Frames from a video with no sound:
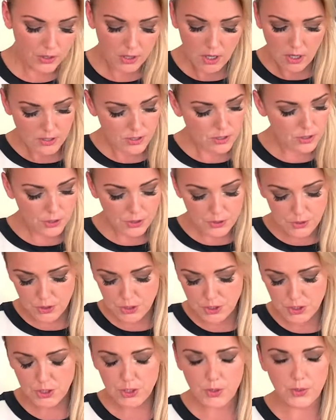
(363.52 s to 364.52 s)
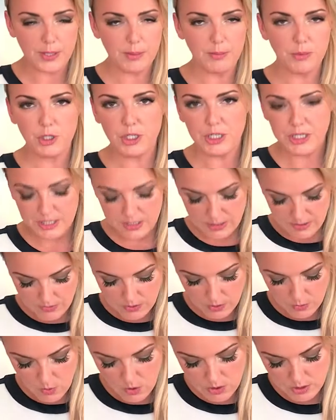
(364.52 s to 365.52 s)
can also use just cream cheese if
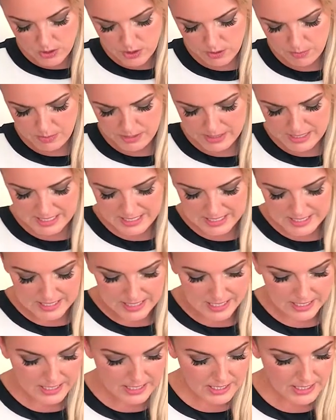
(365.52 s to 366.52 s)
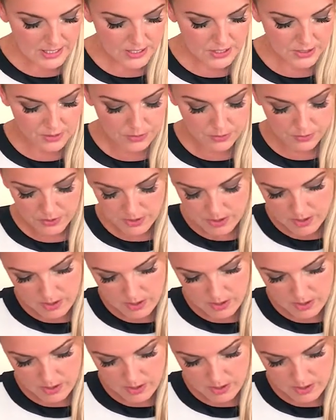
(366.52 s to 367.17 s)
you want it, but it's nice to